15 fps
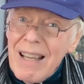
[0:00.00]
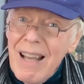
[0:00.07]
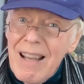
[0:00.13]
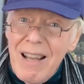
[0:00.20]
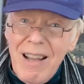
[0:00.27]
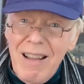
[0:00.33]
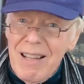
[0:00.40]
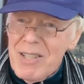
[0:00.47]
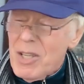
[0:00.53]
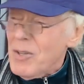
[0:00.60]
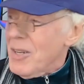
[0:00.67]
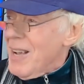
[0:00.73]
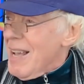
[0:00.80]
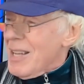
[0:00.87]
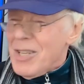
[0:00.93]

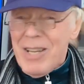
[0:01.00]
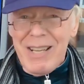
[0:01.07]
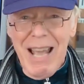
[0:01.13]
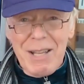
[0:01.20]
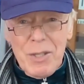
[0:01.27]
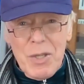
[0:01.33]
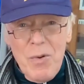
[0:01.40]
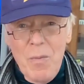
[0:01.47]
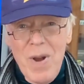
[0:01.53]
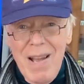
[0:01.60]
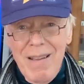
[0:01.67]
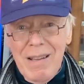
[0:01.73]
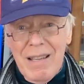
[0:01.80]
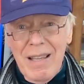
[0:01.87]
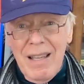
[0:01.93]
to get some
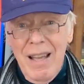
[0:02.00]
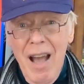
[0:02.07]
work.